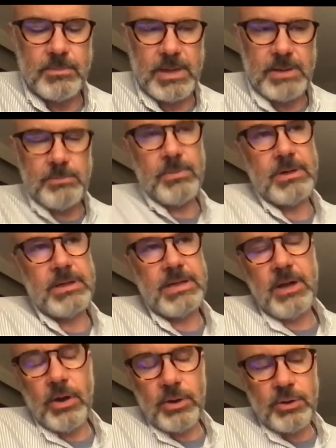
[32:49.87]
and in
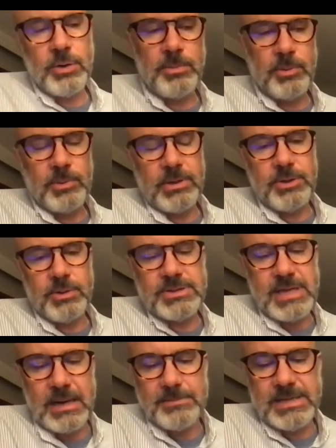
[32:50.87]
our group, we really do a
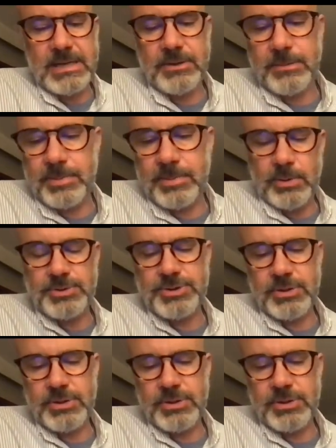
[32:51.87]
top-down approach.